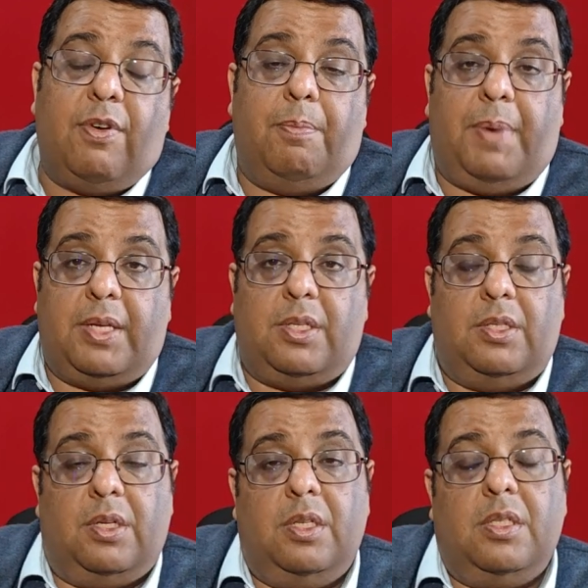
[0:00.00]
from
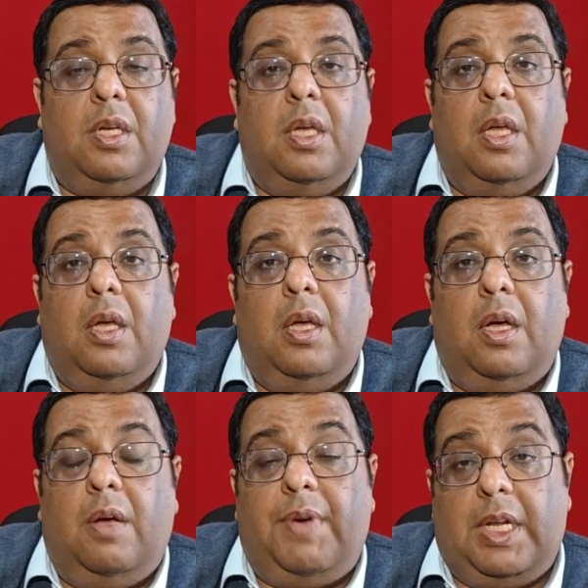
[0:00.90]
passengers,
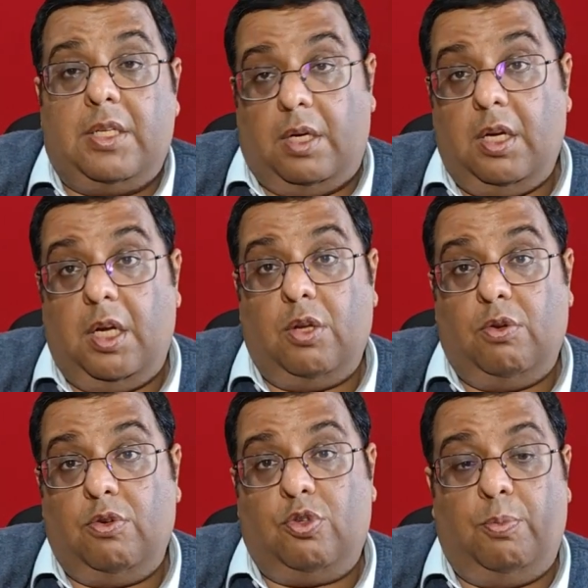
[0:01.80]
whereas earlier
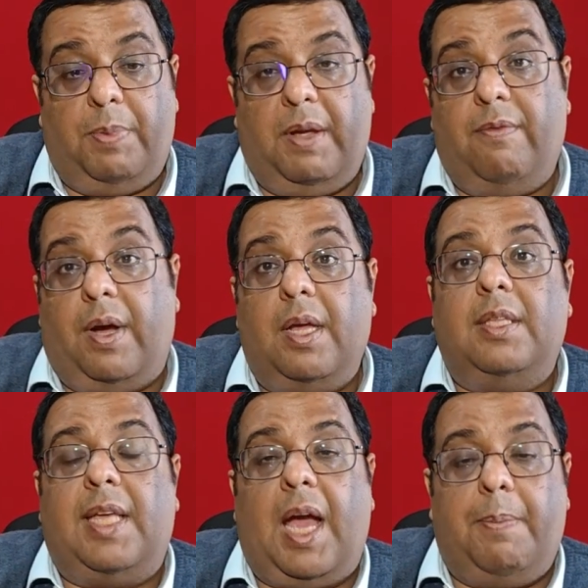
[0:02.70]
you used to pay
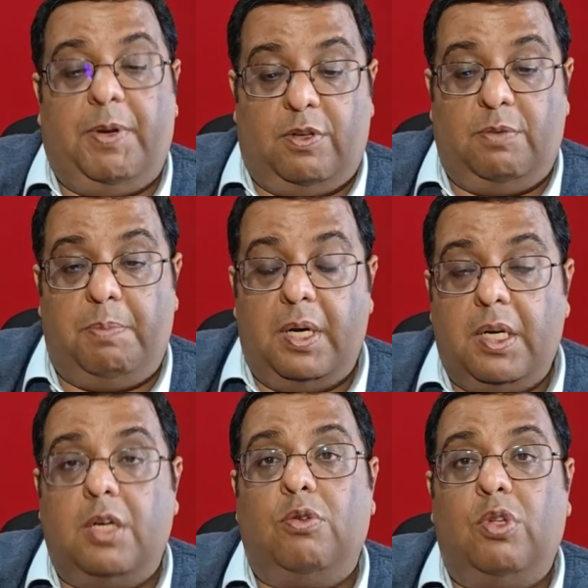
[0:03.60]
via the app. It is
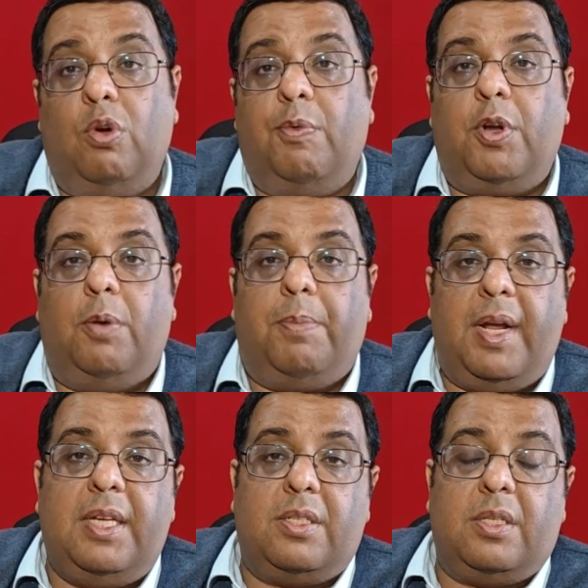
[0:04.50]
built into the overall
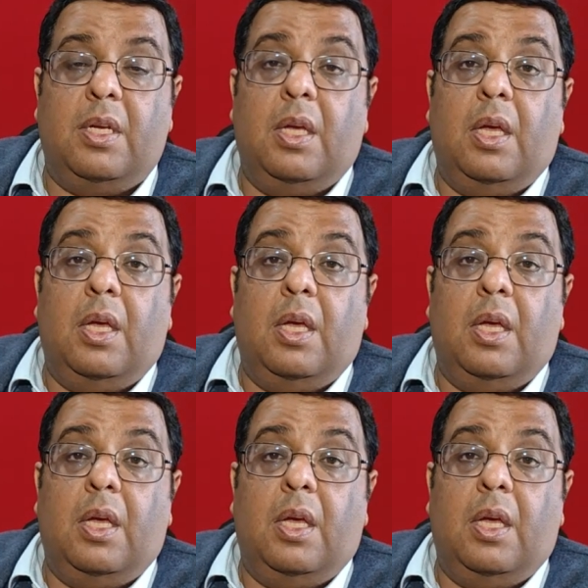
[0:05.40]
price.